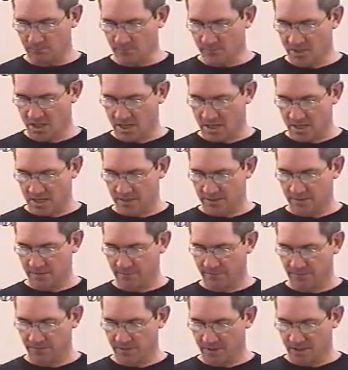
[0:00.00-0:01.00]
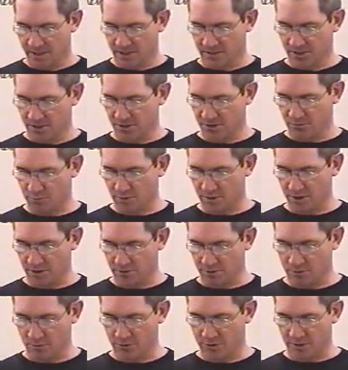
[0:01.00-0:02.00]
on, and this is what he
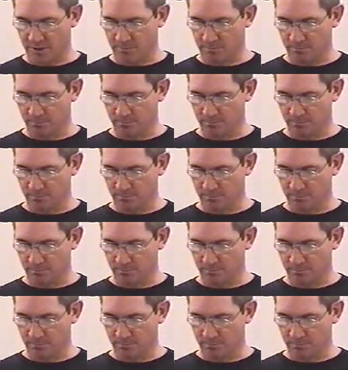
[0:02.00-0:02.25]
told them.